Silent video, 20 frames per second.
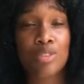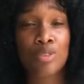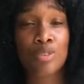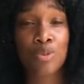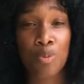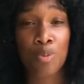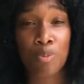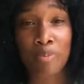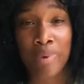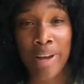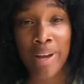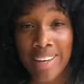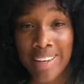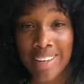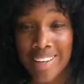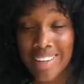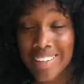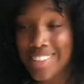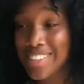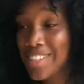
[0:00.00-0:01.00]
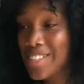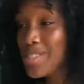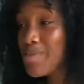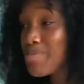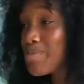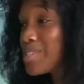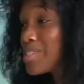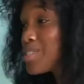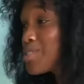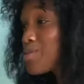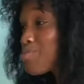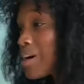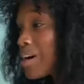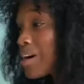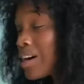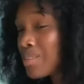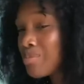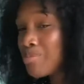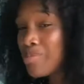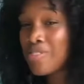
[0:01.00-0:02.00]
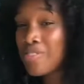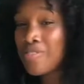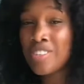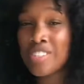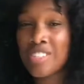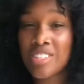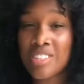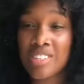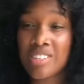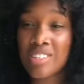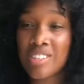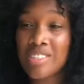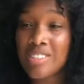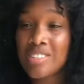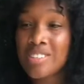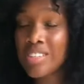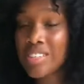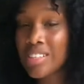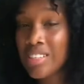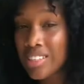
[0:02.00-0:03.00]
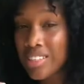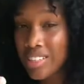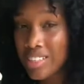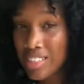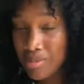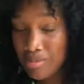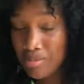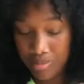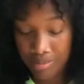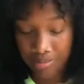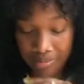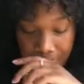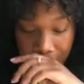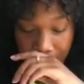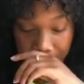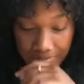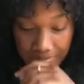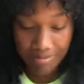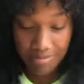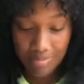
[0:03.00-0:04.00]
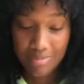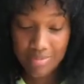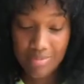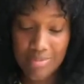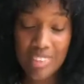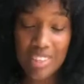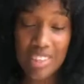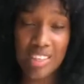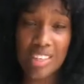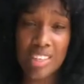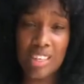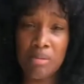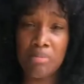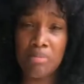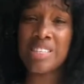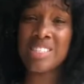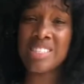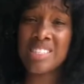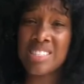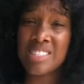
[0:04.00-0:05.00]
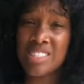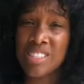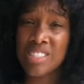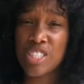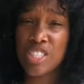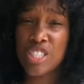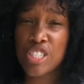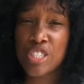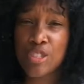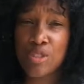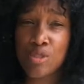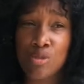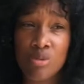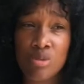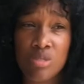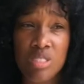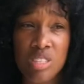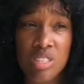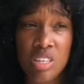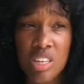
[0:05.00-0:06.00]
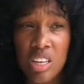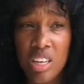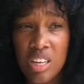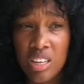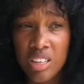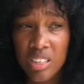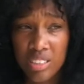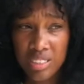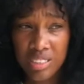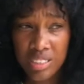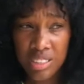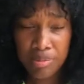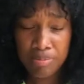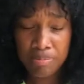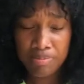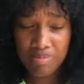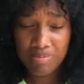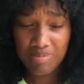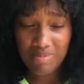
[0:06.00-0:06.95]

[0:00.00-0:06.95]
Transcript: Don't panic, just be smart, be vigilant, keep keep listening to the news, keep